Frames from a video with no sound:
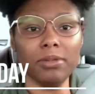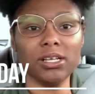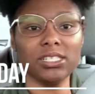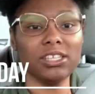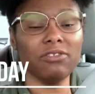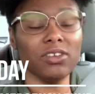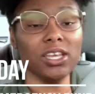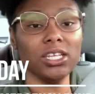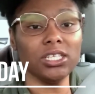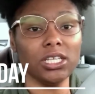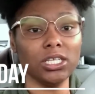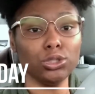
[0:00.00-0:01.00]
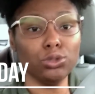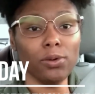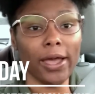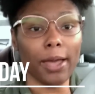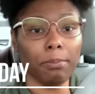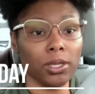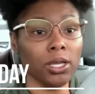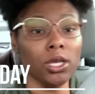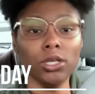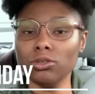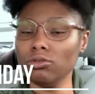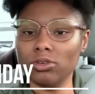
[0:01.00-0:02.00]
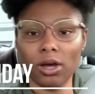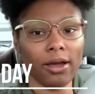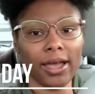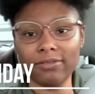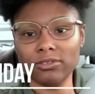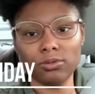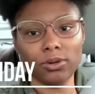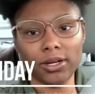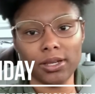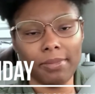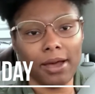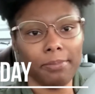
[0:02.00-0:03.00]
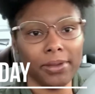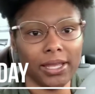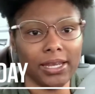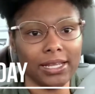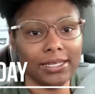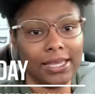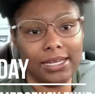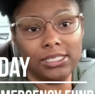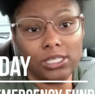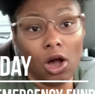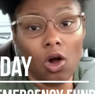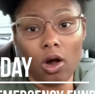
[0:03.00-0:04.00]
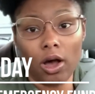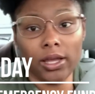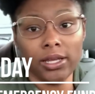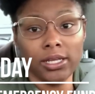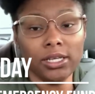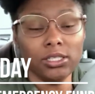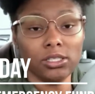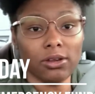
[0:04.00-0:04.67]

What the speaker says: because if anything do happen, you don't have to worry about paying that debt. It's gone.